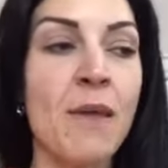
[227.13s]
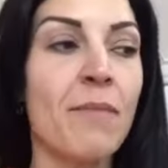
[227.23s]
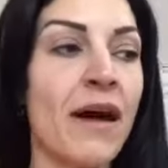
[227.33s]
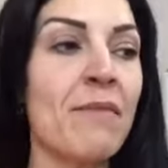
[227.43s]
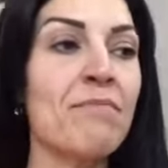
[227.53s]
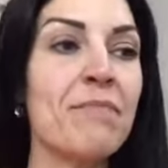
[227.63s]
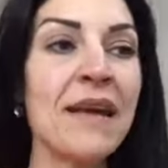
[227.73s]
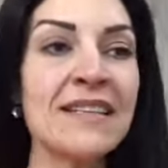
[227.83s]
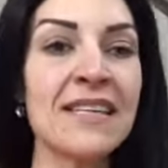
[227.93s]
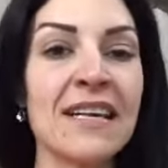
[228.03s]
But
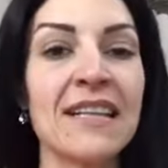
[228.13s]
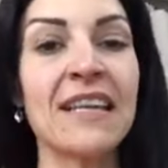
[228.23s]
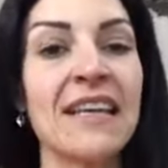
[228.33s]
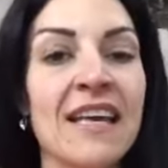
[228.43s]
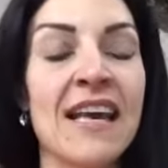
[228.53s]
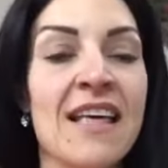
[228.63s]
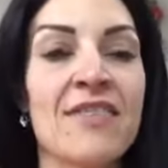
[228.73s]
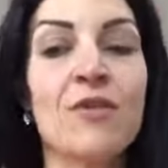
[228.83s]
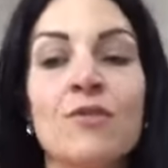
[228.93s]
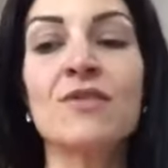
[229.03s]
basically,
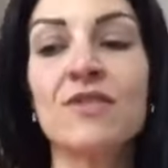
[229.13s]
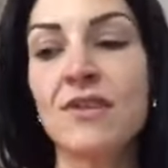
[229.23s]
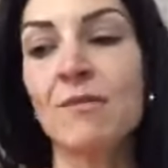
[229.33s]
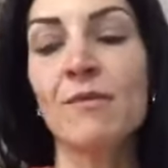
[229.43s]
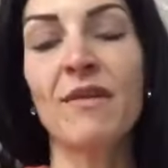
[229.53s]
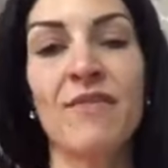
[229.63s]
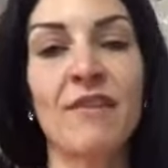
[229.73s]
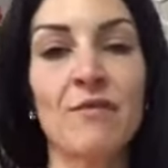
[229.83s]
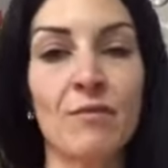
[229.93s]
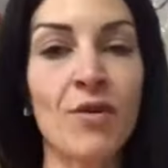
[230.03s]
those are some of my
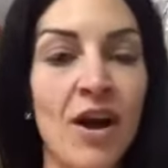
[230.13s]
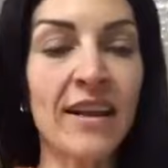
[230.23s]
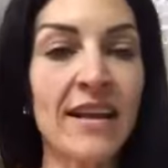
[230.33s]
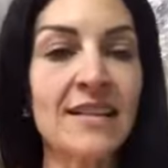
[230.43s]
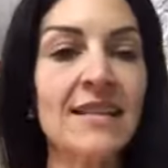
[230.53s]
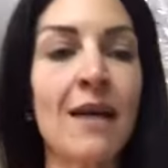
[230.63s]
favorite products.